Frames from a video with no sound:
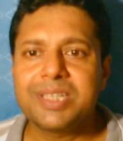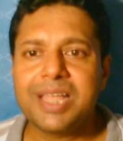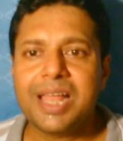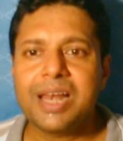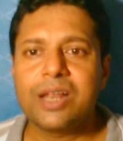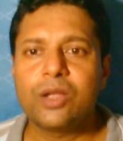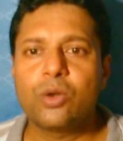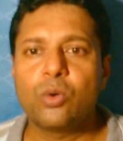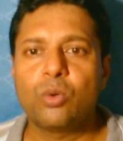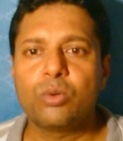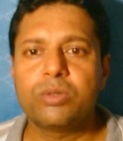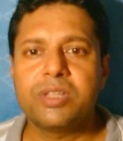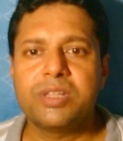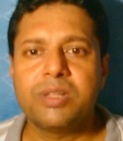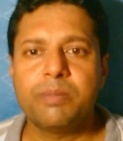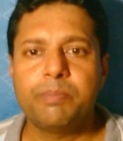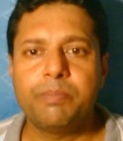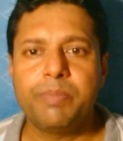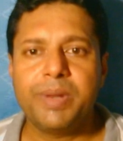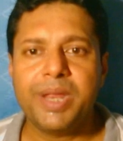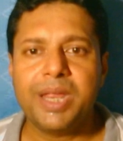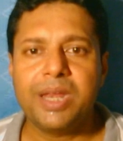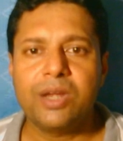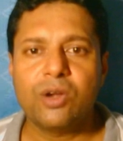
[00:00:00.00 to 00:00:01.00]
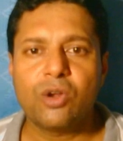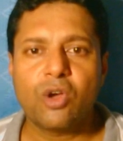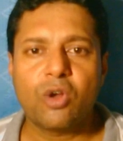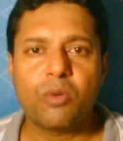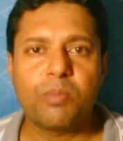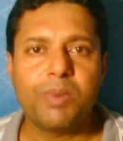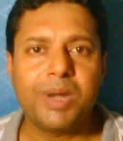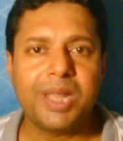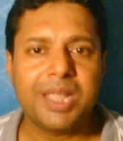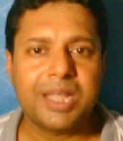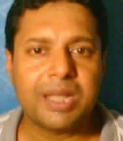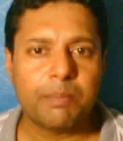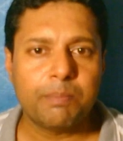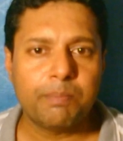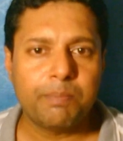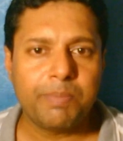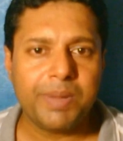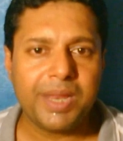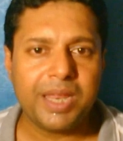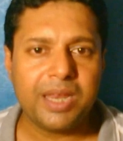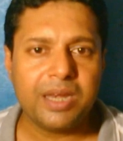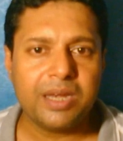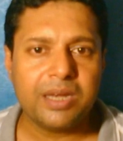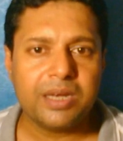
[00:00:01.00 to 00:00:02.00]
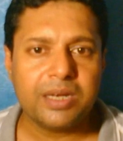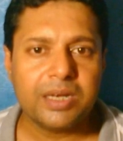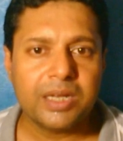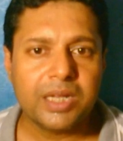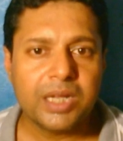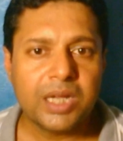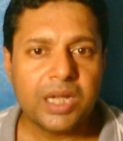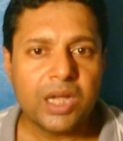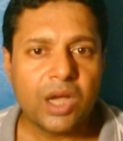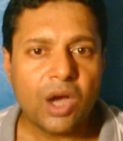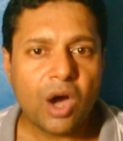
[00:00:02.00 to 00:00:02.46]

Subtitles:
cell growth in the brain normally complain